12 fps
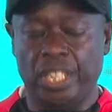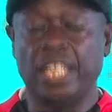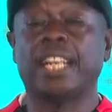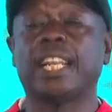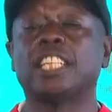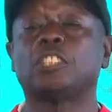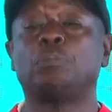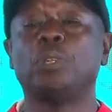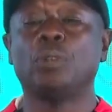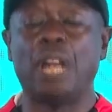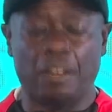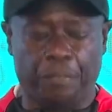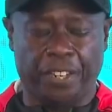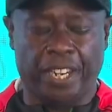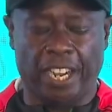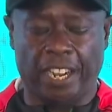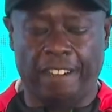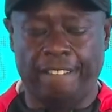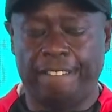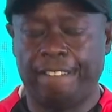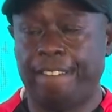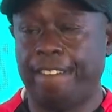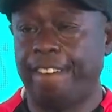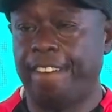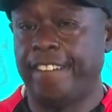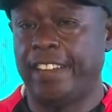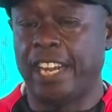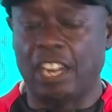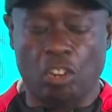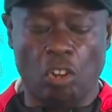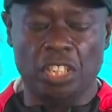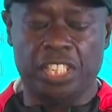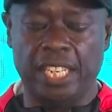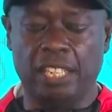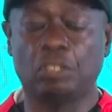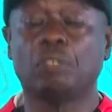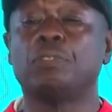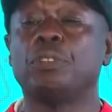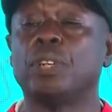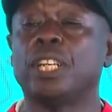Let us build Africa, a continent of